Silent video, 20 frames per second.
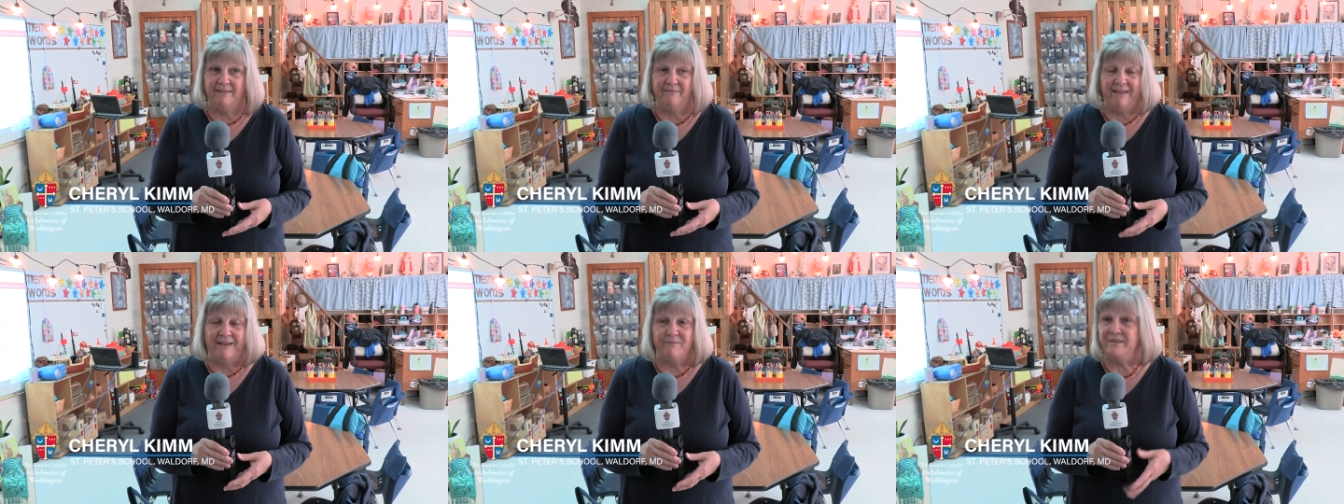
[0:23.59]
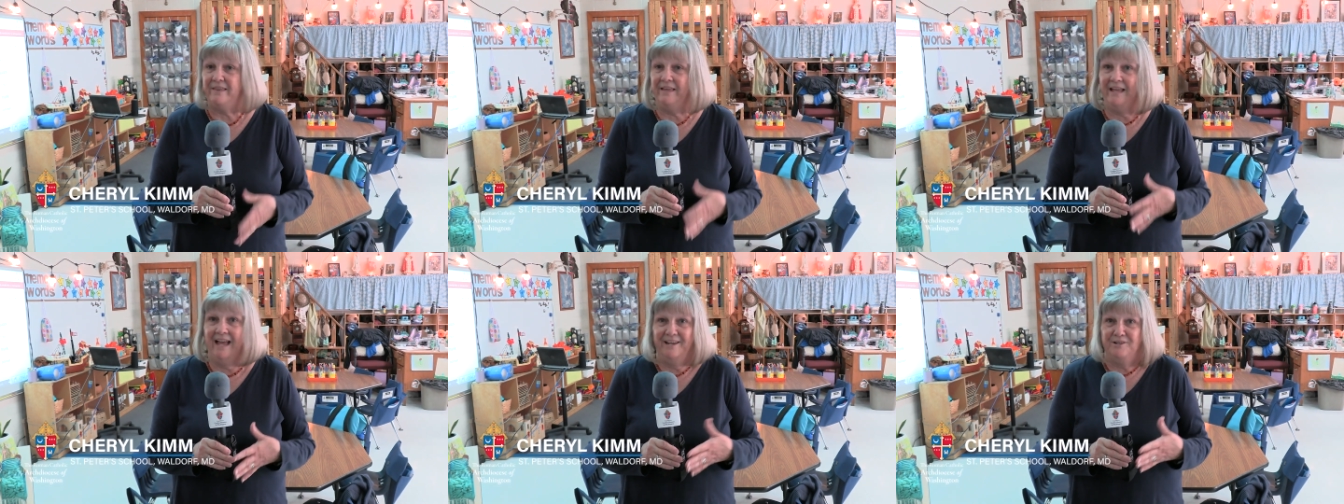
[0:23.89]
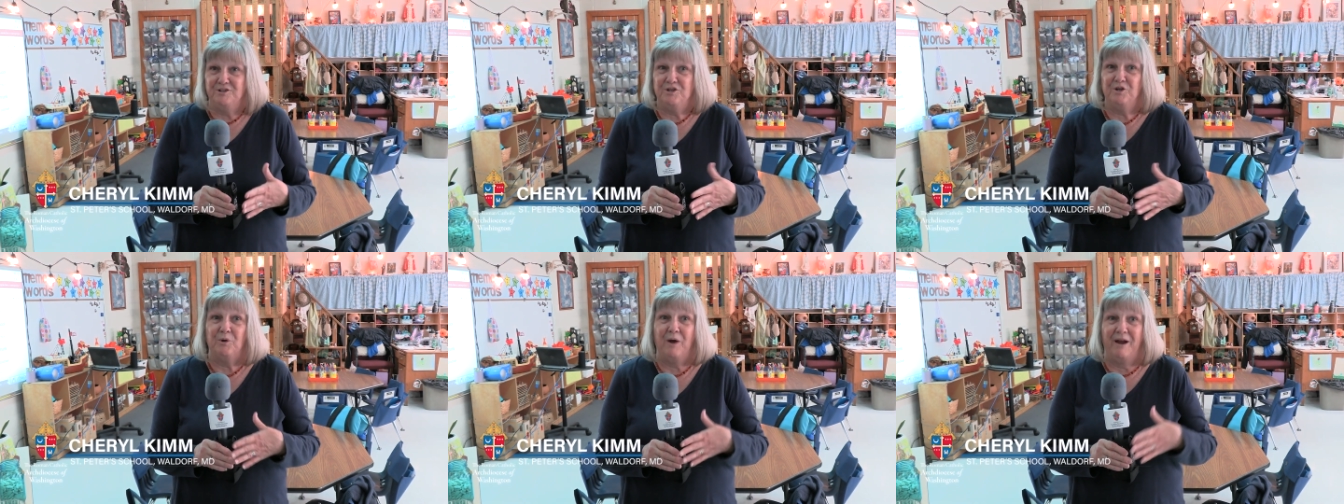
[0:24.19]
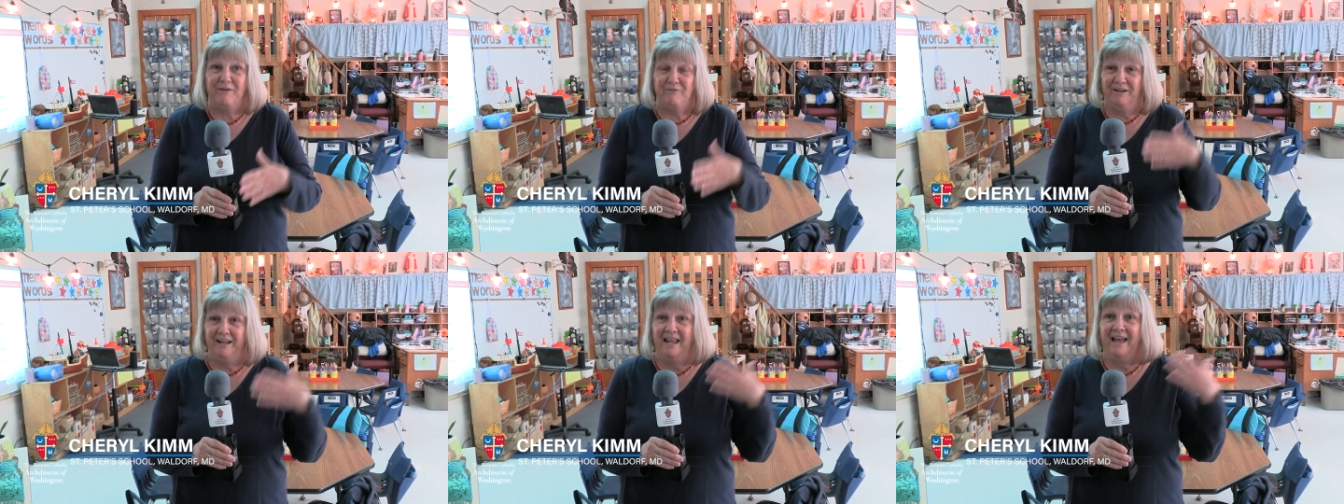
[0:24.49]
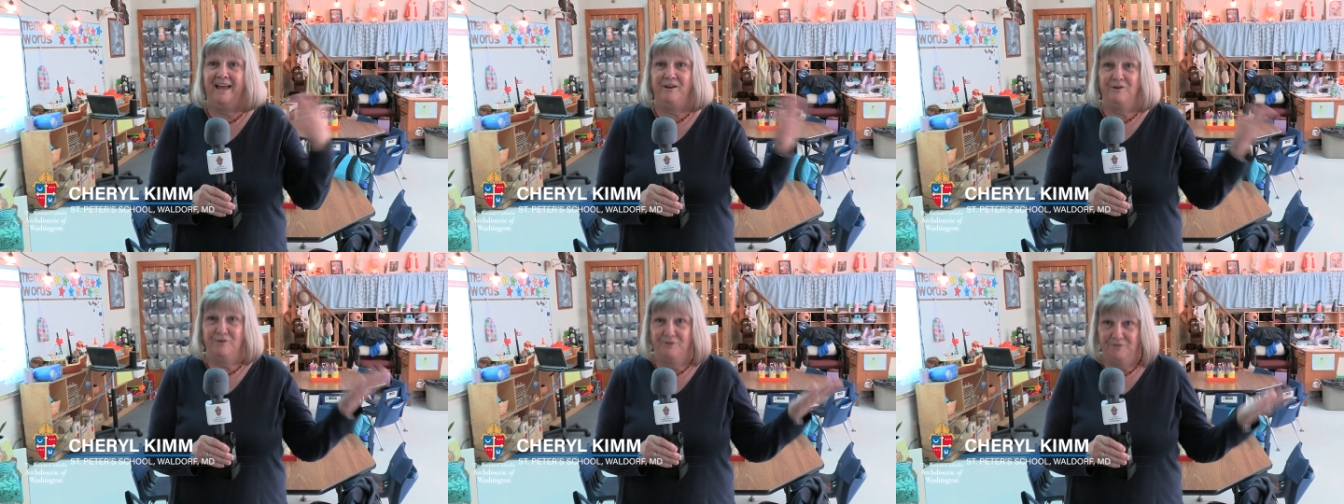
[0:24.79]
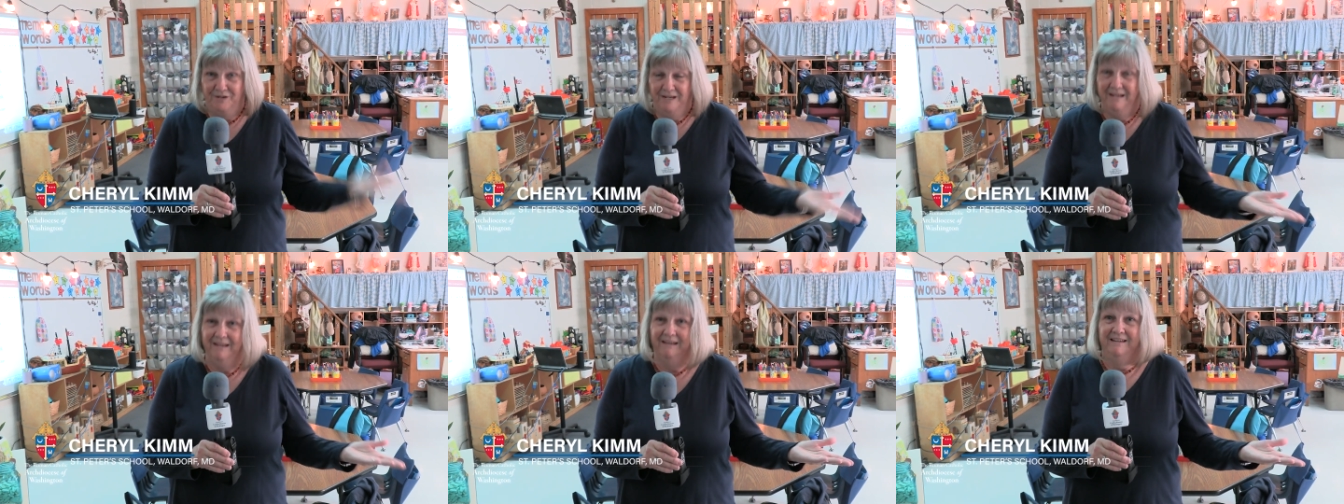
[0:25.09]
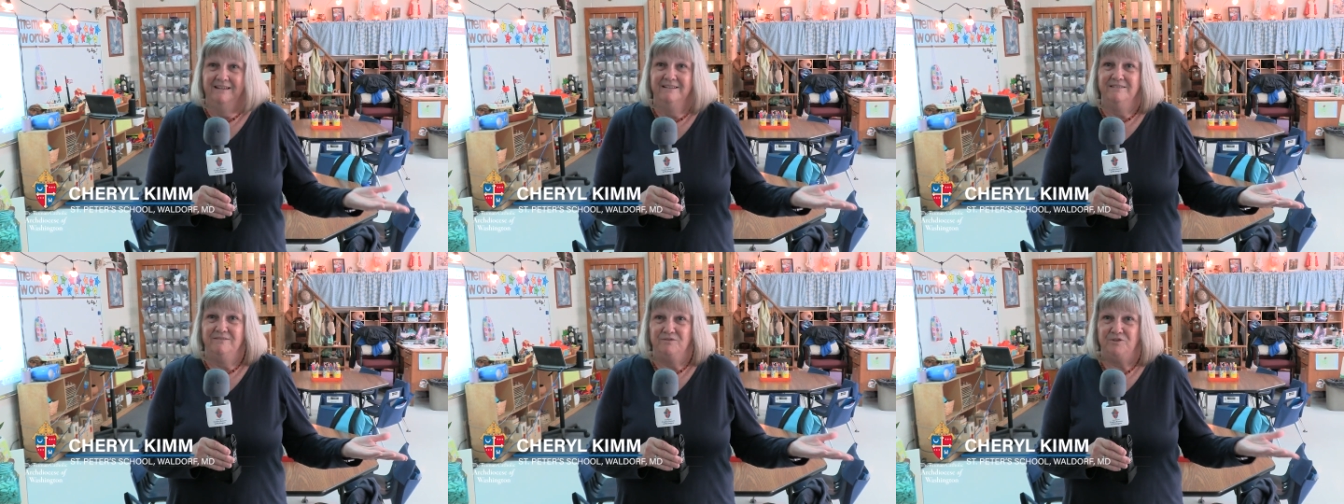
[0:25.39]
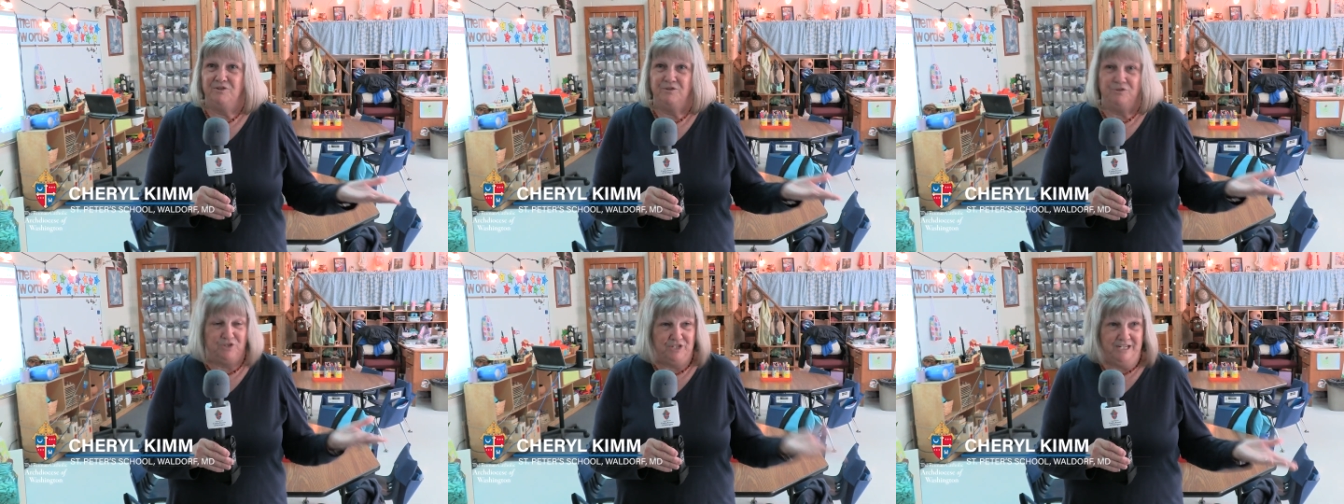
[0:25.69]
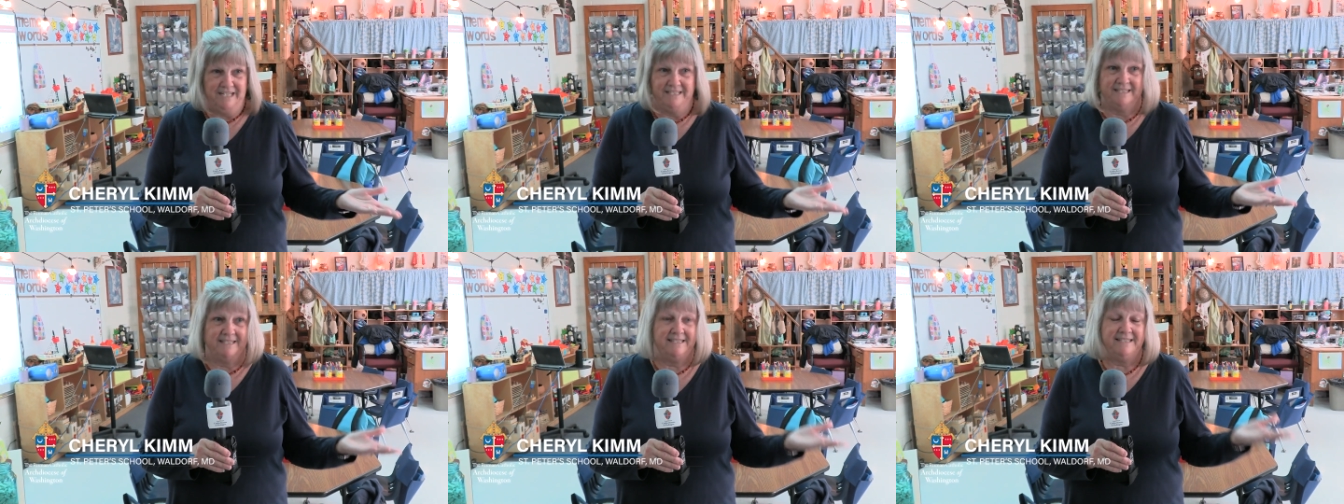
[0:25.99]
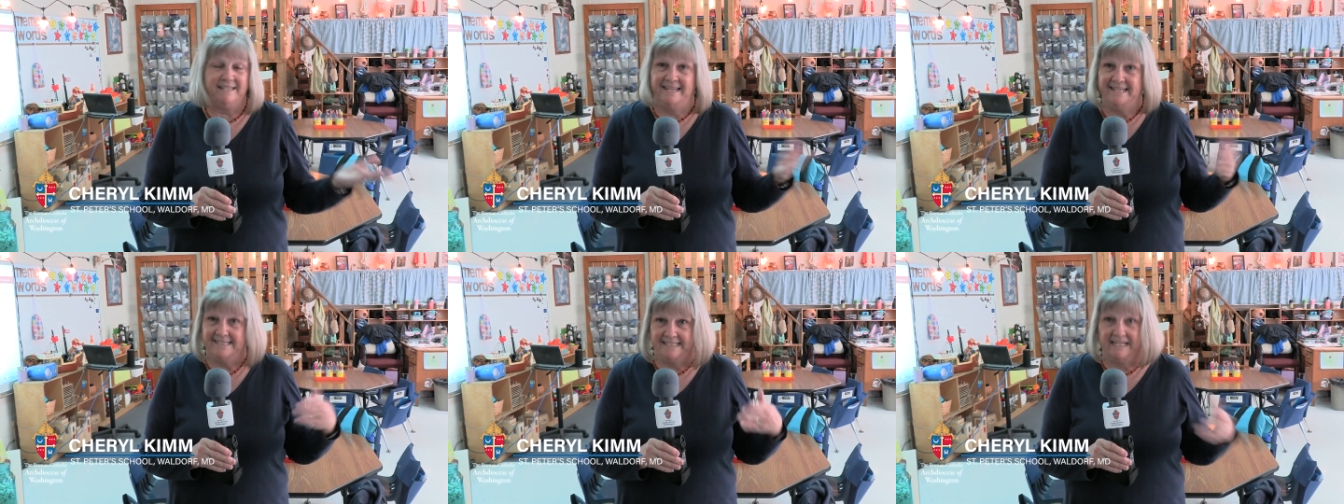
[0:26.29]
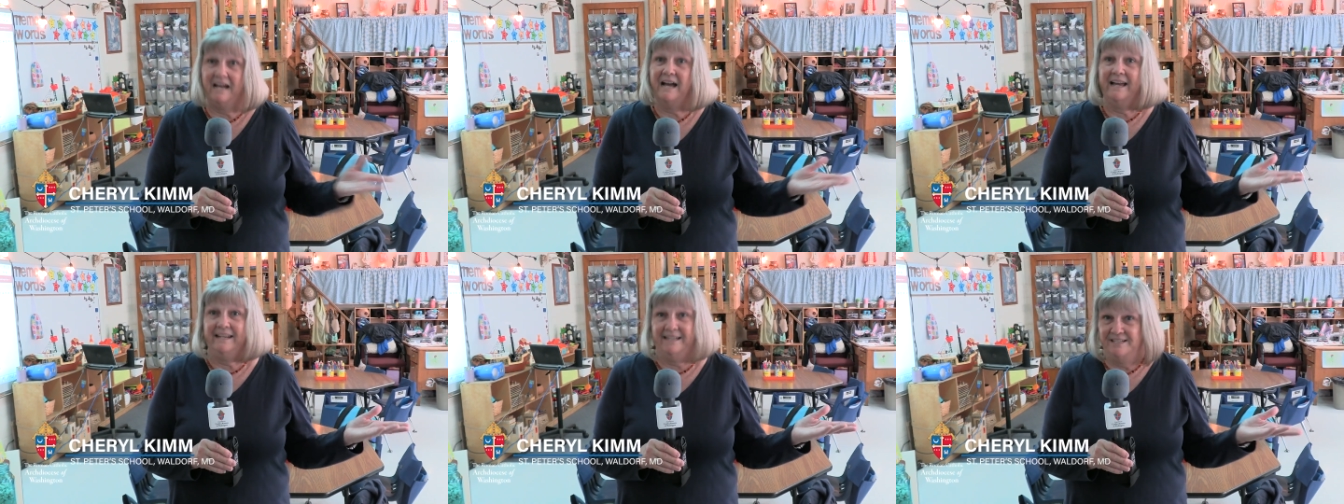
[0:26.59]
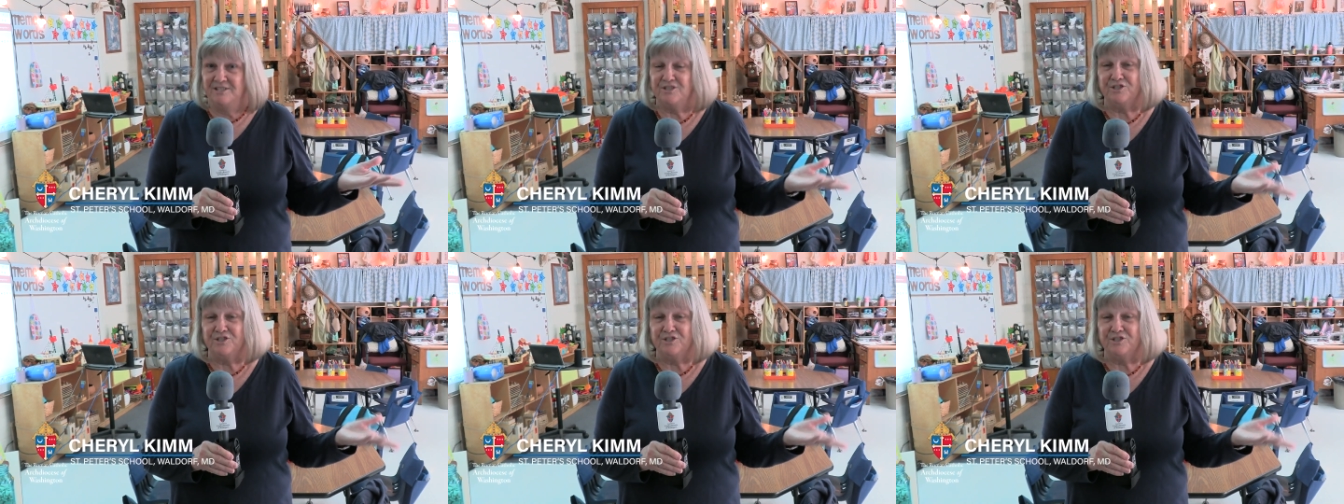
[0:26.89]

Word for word: everything I do, I rely on Jesus and His guidance.